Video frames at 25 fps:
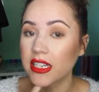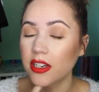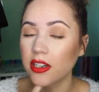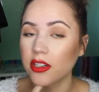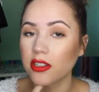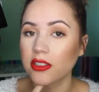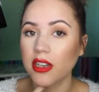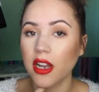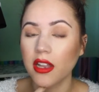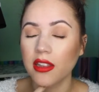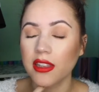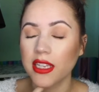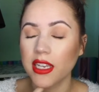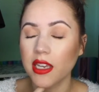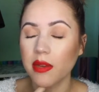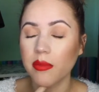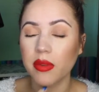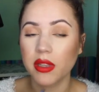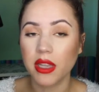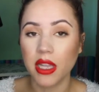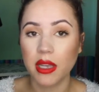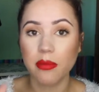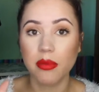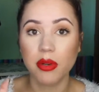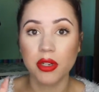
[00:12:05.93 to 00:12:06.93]
Or not link it,
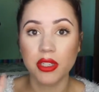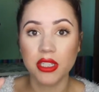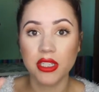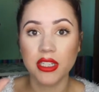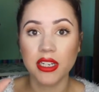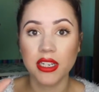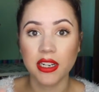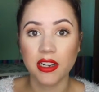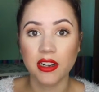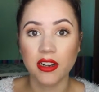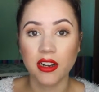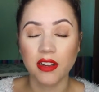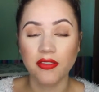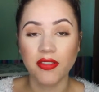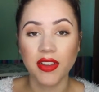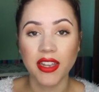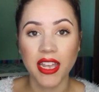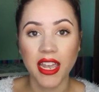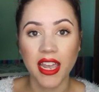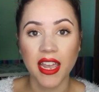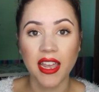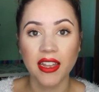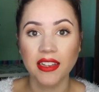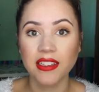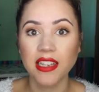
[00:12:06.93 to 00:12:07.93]
but like put it in here. If I
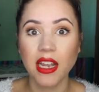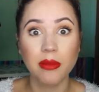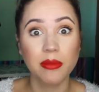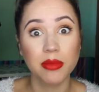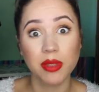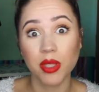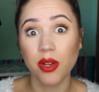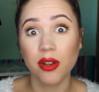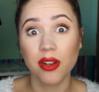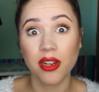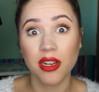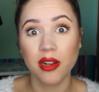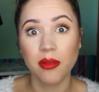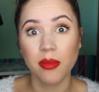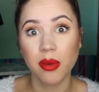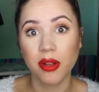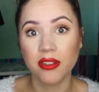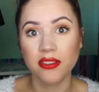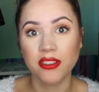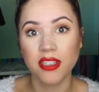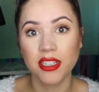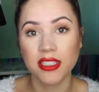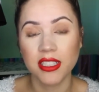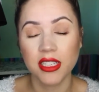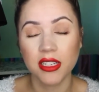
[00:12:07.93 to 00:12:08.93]
can't, I'm sorry. I
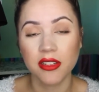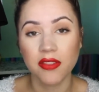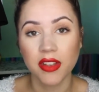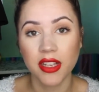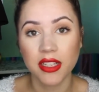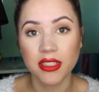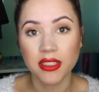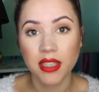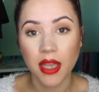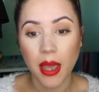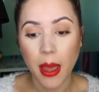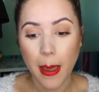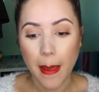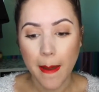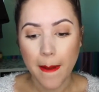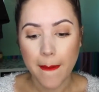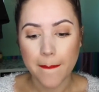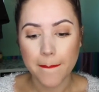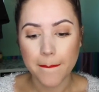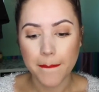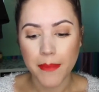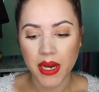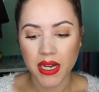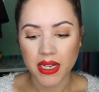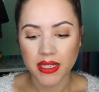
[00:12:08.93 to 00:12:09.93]
apologize in advance.
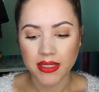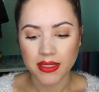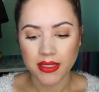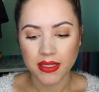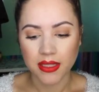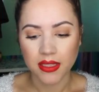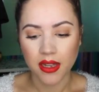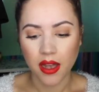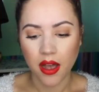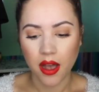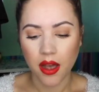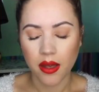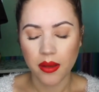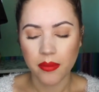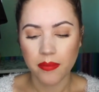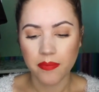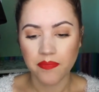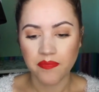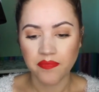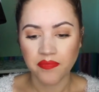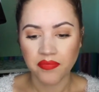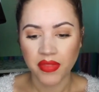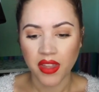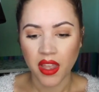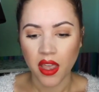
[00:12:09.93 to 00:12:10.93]
But,
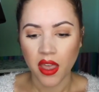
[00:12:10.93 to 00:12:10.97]
um,